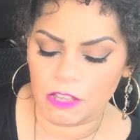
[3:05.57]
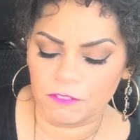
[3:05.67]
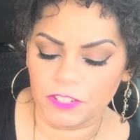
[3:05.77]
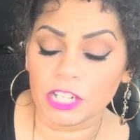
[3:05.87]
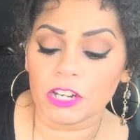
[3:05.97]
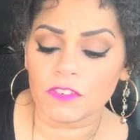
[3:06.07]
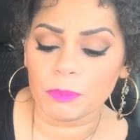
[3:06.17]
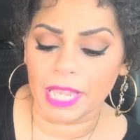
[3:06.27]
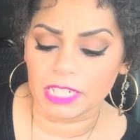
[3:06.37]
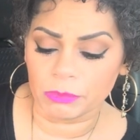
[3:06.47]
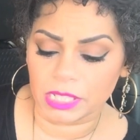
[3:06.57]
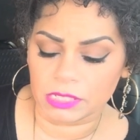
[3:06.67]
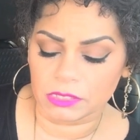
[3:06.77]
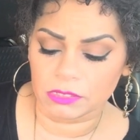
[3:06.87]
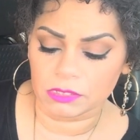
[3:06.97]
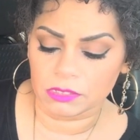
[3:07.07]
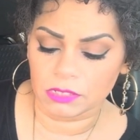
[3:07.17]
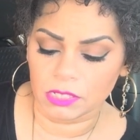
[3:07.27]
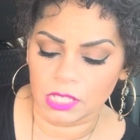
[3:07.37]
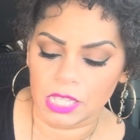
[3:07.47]
fear of abandonment,
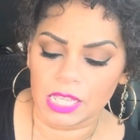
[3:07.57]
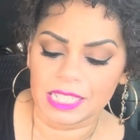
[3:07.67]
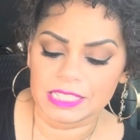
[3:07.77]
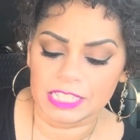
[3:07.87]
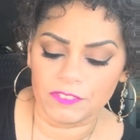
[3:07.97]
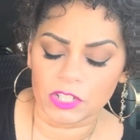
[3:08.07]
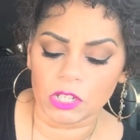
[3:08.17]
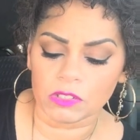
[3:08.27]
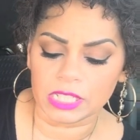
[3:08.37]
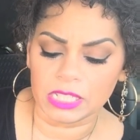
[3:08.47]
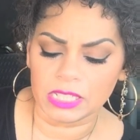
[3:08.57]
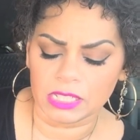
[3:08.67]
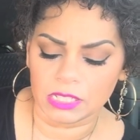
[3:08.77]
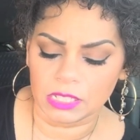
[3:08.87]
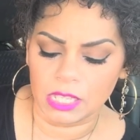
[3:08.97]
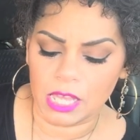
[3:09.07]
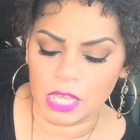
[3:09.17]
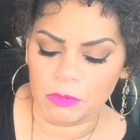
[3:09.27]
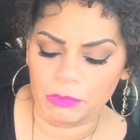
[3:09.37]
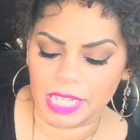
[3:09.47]
difficulty
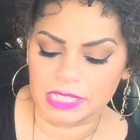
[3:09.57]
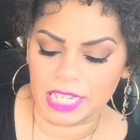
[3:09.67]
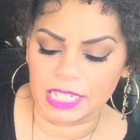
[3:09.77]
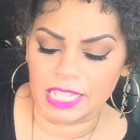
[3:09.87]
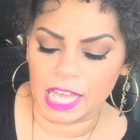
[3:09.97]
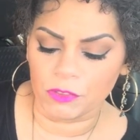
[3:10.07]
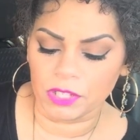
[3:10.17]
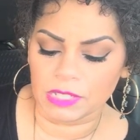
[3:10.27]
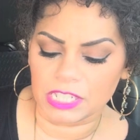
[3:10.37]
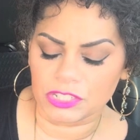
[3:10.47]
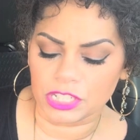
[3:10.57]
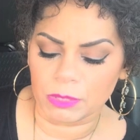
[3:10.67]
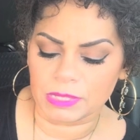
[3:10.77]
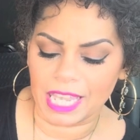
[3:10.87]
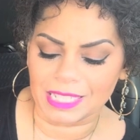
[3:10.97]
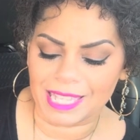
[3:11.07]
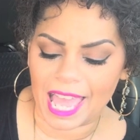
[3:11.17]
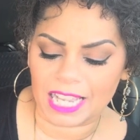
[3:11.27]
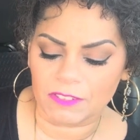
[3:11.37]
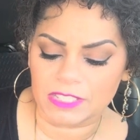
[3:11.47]
maintaining healthy relationships, and
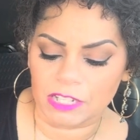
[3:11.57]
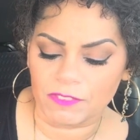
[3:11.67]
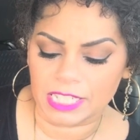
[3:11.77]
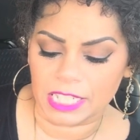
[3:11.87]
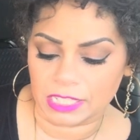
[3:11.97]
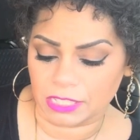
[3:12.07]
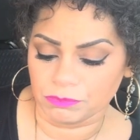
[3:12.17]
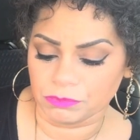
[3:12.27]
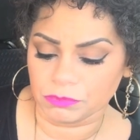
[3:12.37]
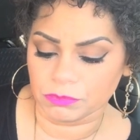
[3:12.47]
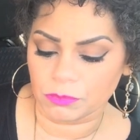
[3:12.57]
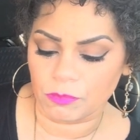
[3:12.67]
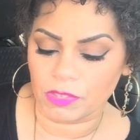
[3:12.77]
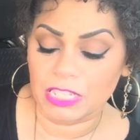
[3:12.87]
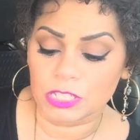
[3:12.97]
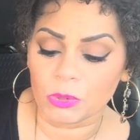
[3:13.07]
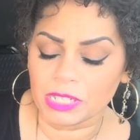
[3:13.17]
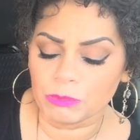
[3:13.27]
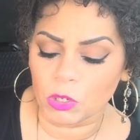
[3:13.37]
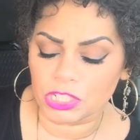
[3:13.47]
lack of self-identity. So
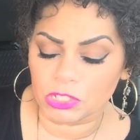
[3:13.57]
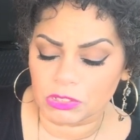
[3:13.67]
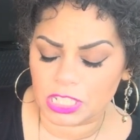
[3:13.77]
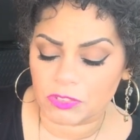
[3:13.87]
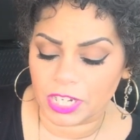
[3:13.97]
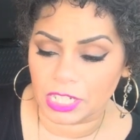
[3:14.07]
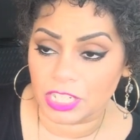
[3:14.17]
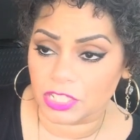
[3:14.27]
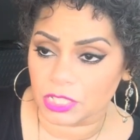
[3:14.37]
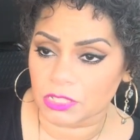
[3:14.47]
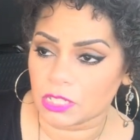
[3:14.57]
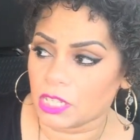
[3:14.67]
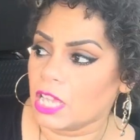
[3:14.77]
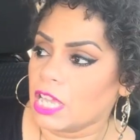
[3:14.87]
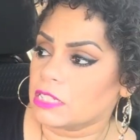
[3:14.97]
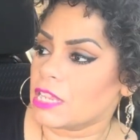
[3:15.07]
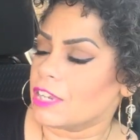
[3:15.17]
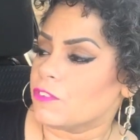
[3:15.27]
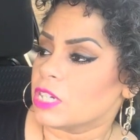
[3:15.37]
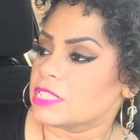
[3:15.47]
emotional dysregulation,
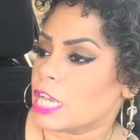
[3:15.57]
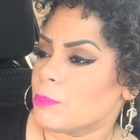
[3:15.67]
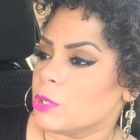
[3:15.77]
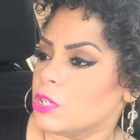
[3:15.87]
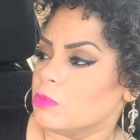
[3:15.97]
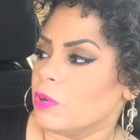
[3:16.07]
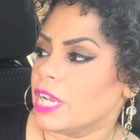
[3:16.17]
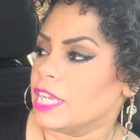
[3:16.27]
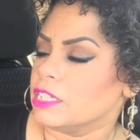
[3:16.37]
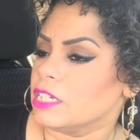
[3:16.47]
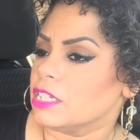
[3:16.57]
like for example, when